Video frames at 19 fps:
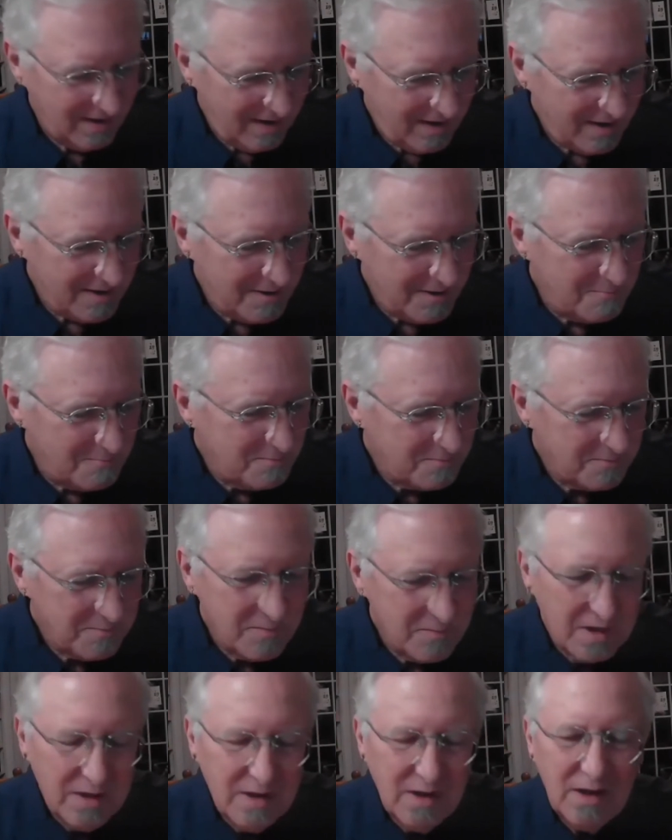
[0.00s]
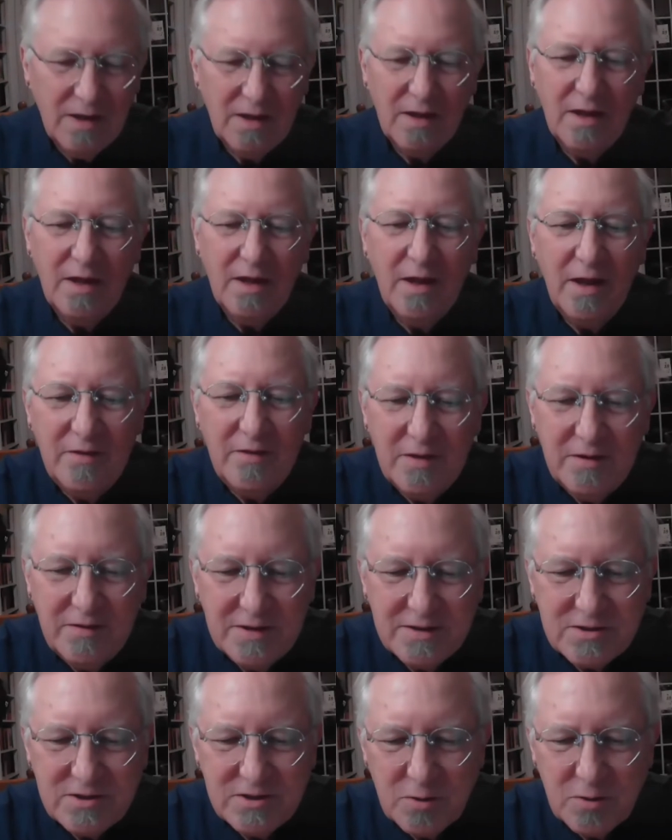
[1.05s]
And then
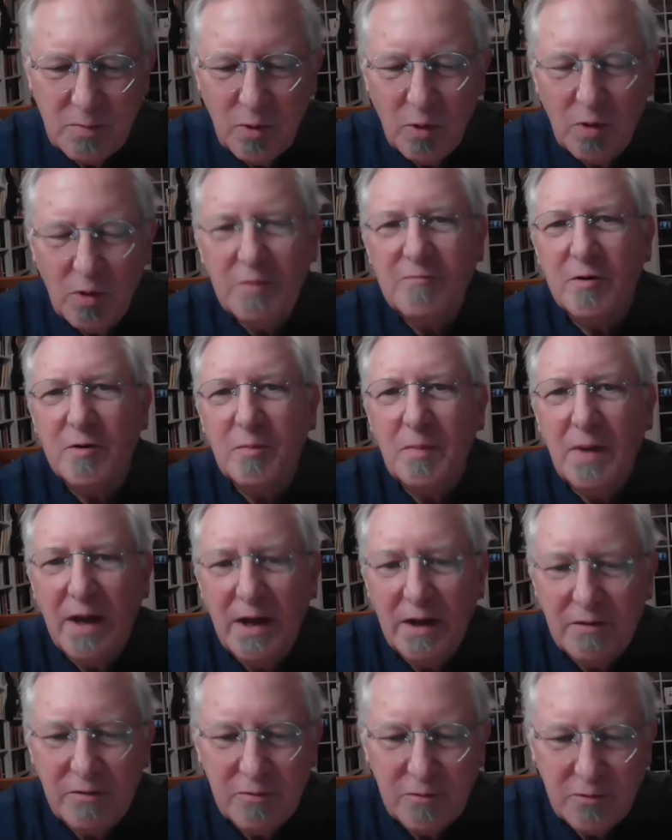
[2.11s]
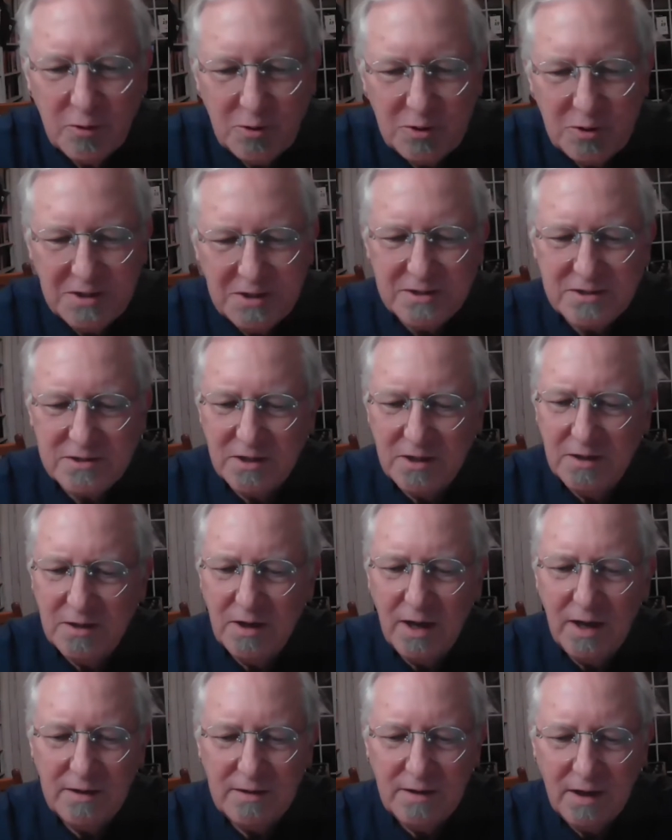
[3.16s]
this is a poem from my 30s.
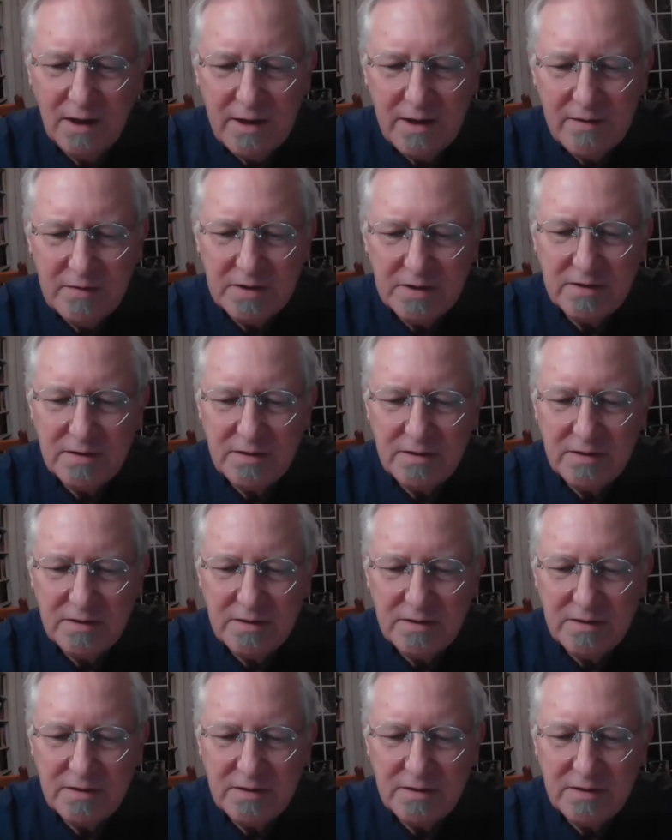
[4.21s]
I have